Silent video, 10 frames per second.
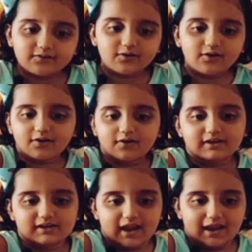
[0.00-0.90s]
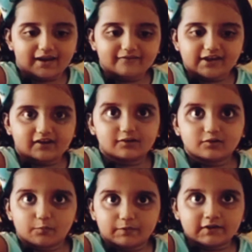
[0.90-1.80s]
So we are going
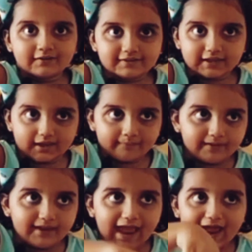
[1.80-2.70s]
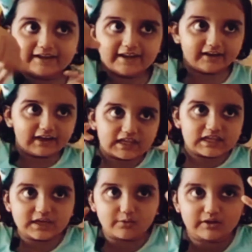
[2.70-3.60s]
to open this tape and then let's
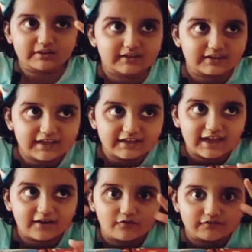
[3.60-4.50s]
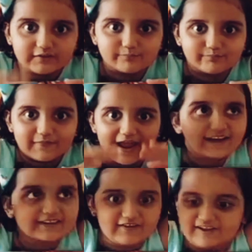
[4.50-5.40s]
see what's inside of this
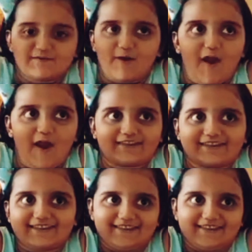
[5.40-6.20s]
activity box.